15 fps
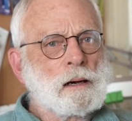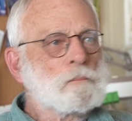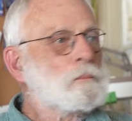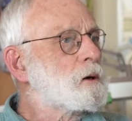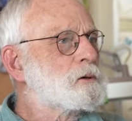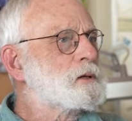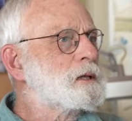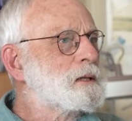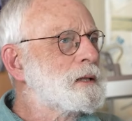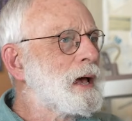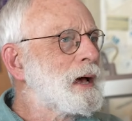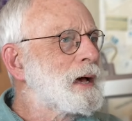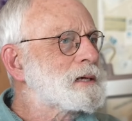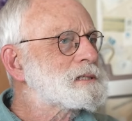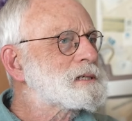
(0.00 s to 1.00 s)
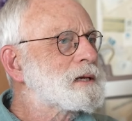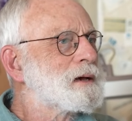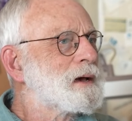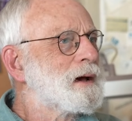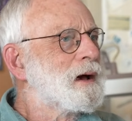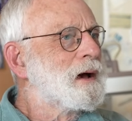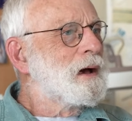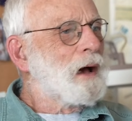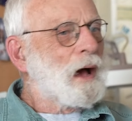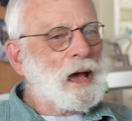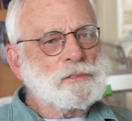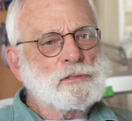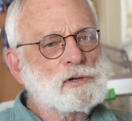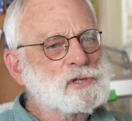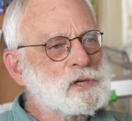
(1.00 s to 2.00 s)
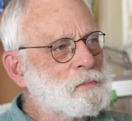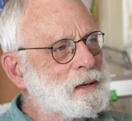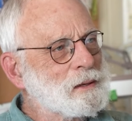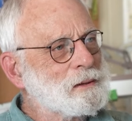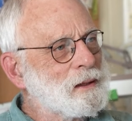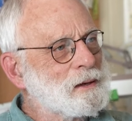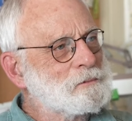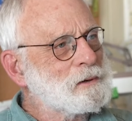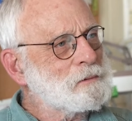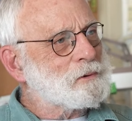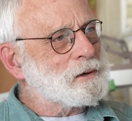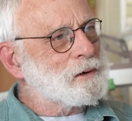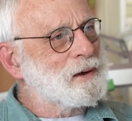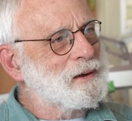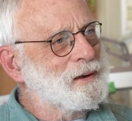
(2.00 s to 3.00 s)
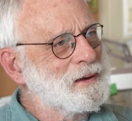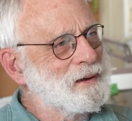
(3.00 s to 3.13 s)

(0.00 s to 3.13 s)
Well, you didn't ask. I thought you meant Clyde River.